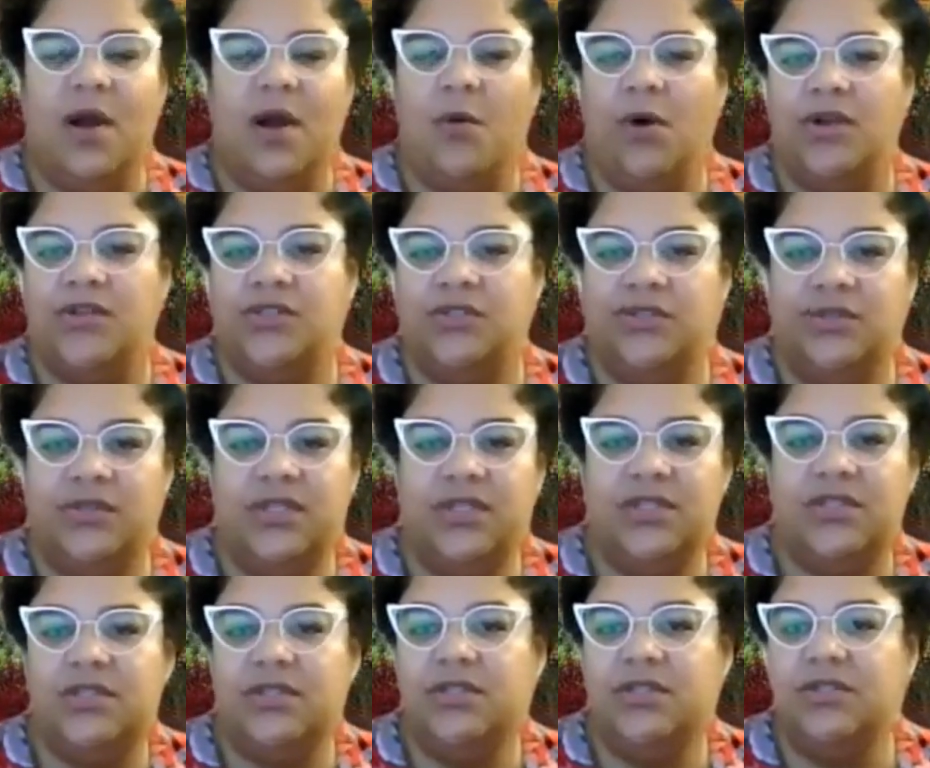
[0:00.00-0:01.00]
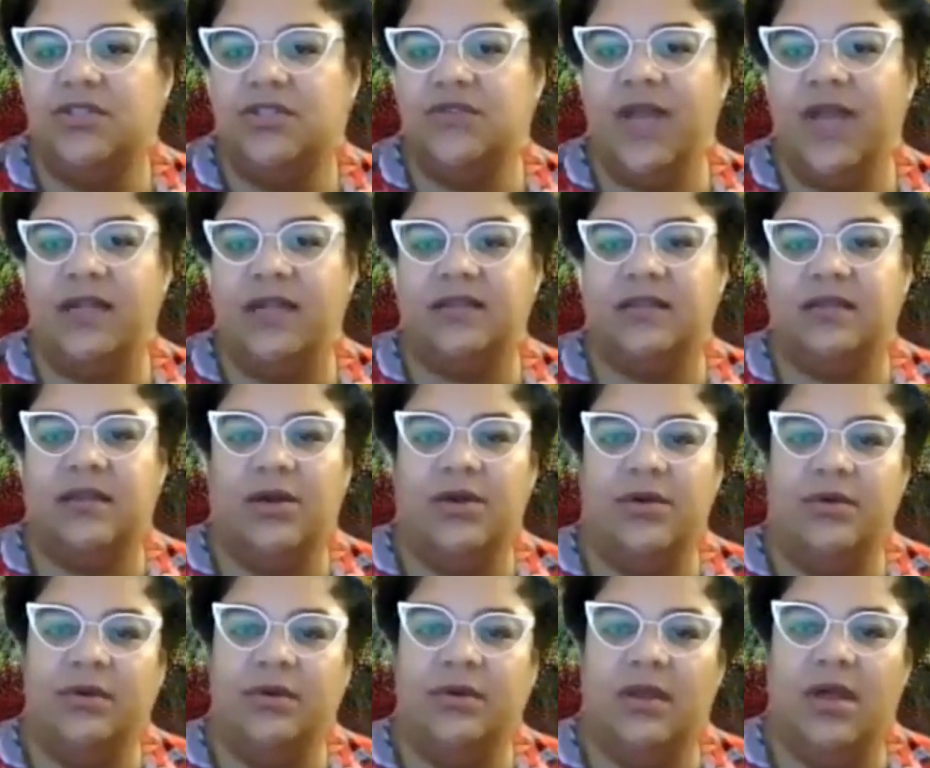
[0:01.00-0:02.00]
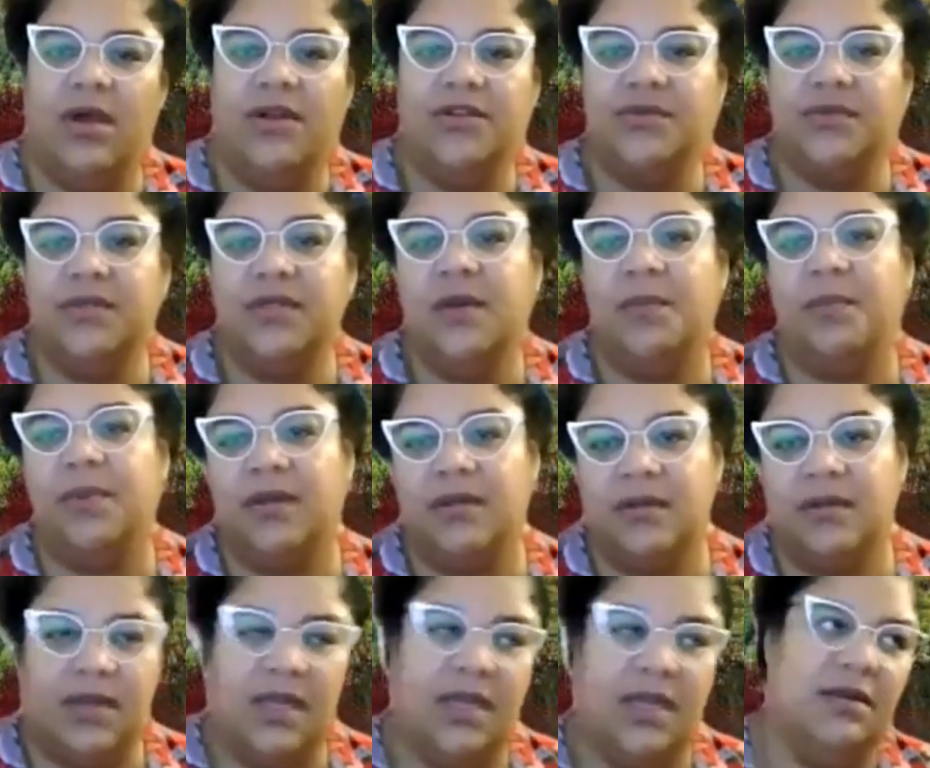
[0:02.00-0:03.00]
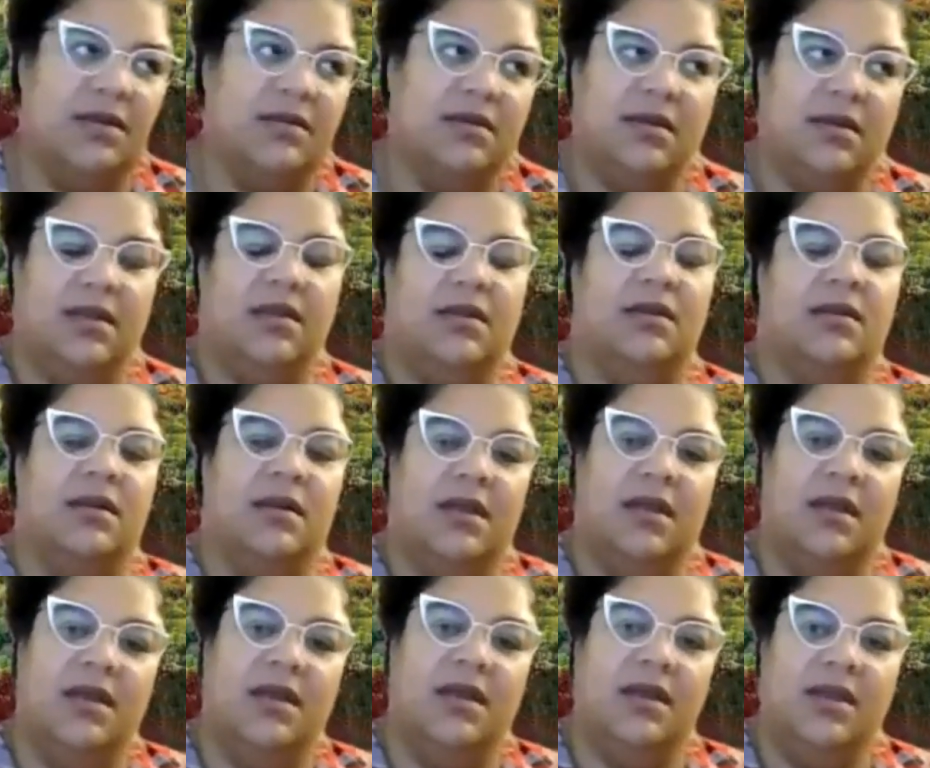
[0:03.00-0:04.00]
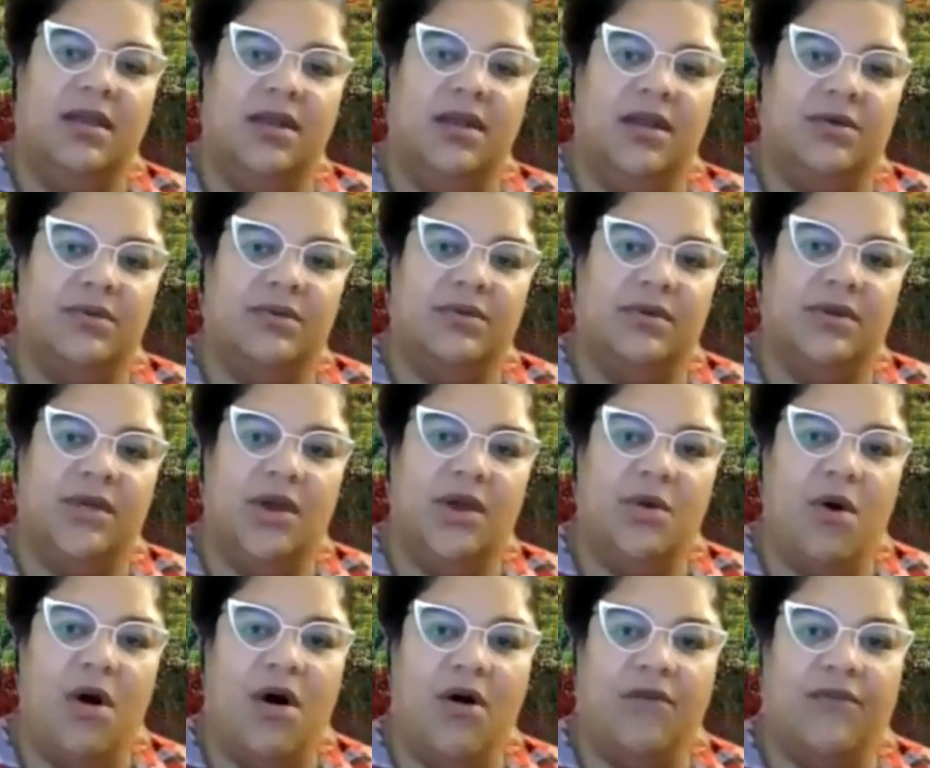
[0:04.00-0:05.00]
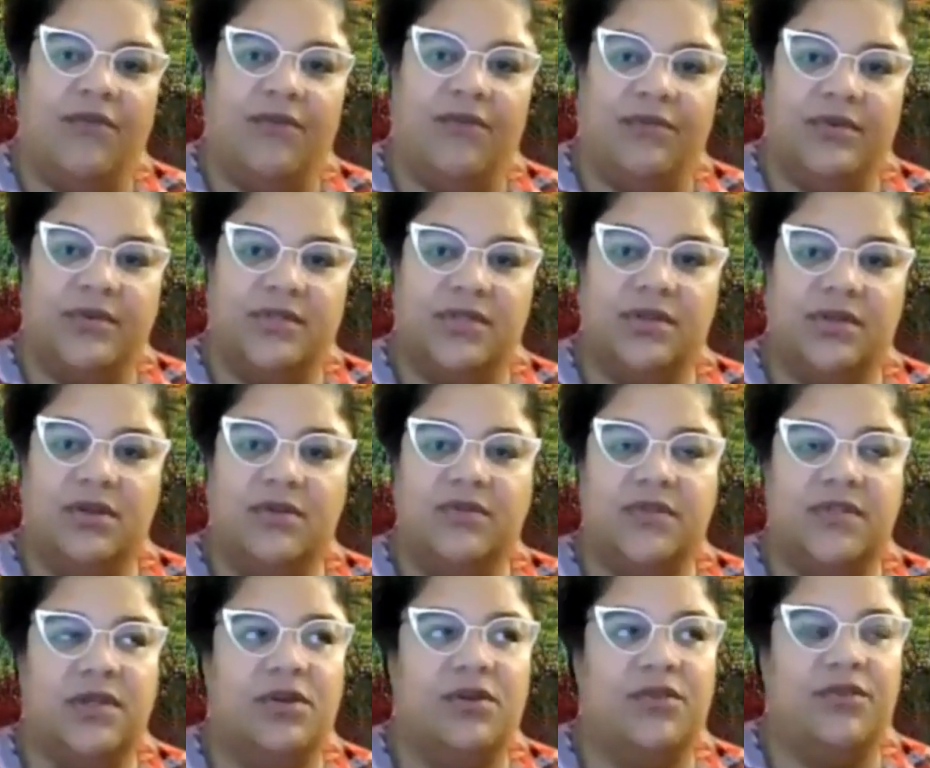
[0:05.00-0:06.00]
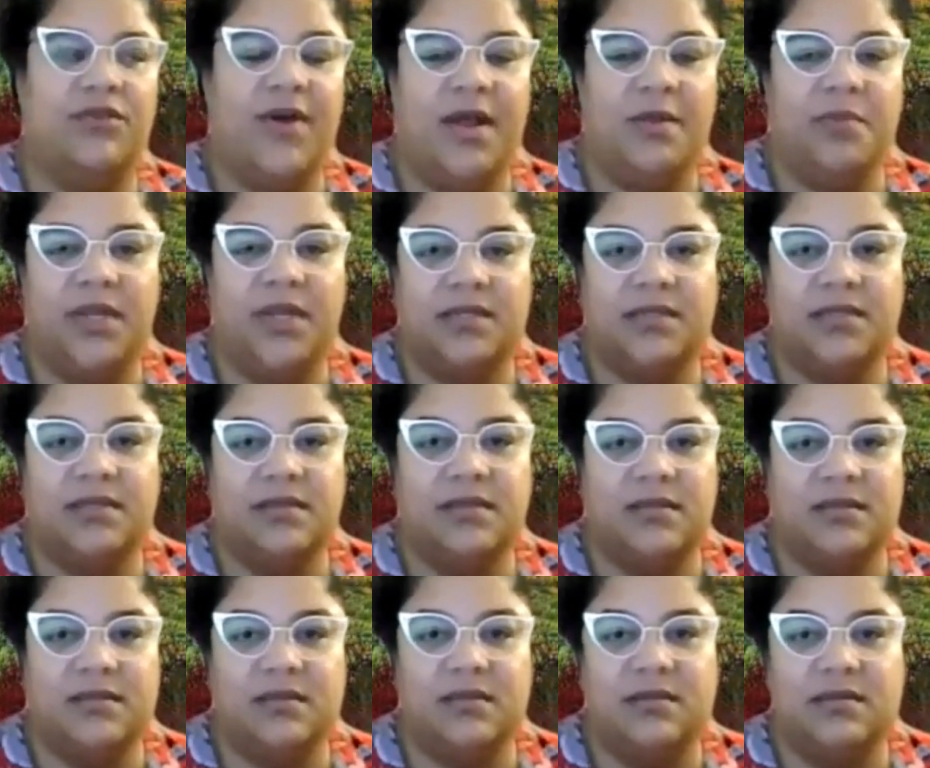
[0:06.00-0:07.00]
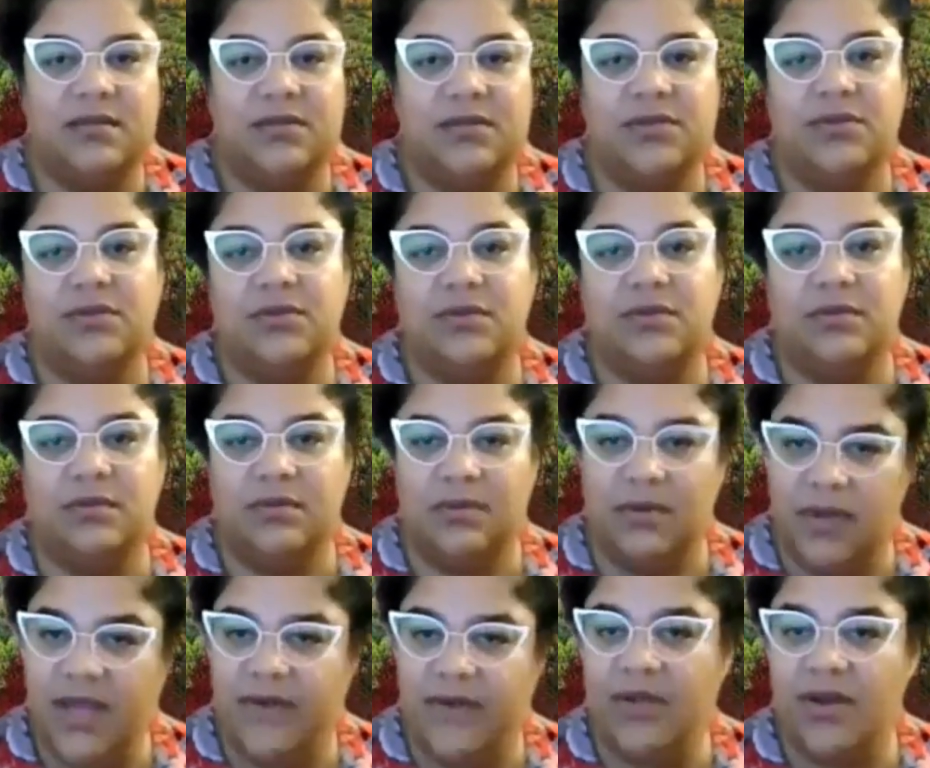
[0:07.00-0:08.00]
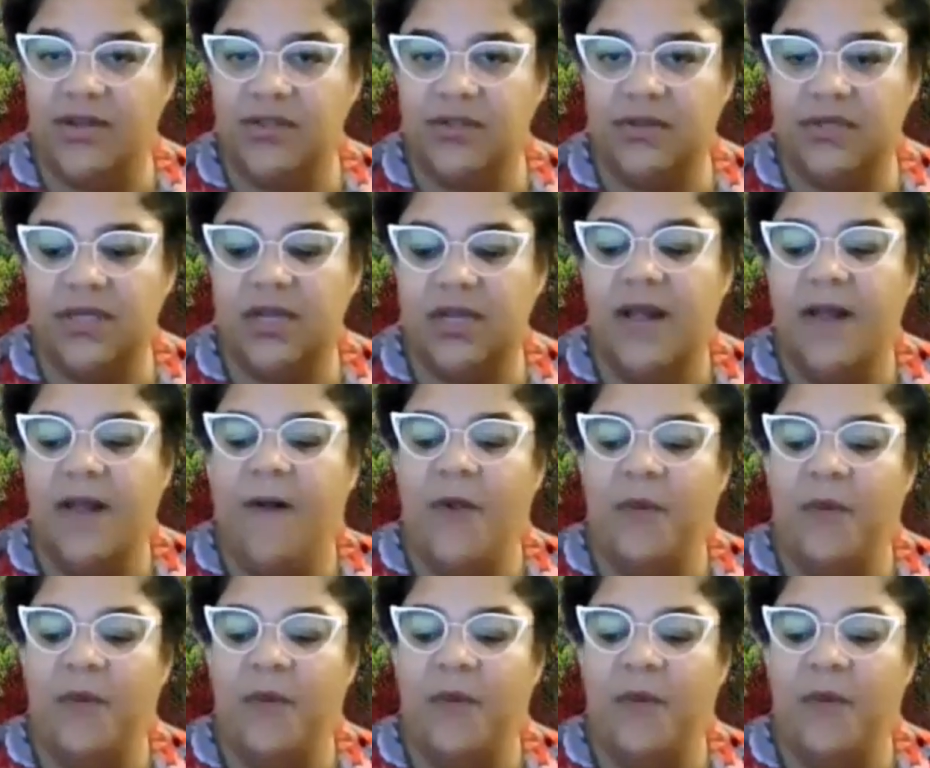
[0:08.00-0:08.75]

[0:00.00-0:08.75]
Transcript: you're not washing your dishes. You've got to load laundry up and you know, go off reserve to go find places to have laundry.